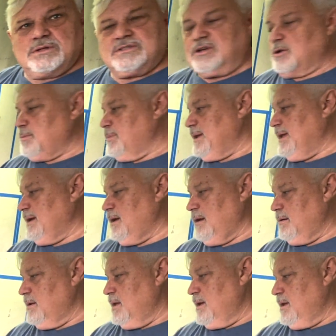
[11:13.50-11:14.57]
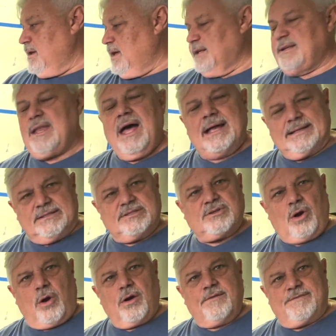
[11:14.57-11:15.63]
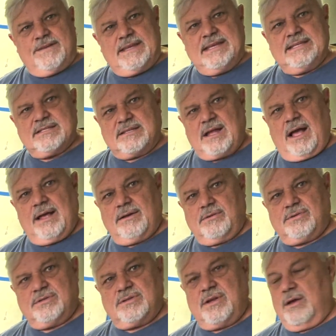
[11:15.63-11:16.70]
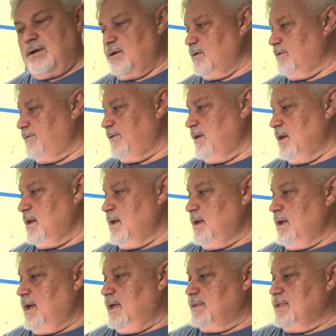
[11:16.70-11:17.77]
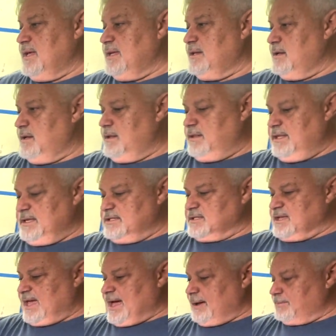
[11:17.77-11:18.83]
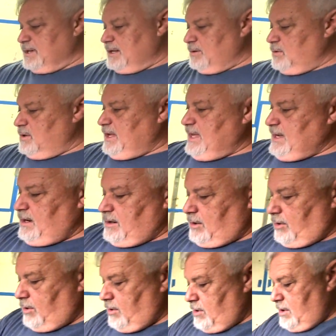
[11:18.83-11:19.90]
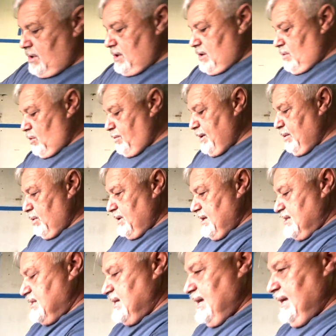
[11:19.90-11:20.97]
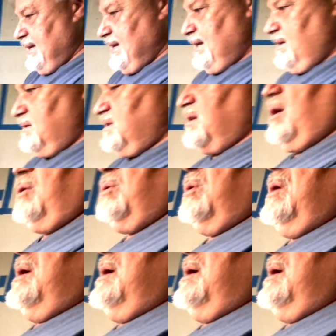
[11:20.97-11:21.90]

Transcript: It's going to be a nice RV style stove. And then this cabinet here will be where the sink is. So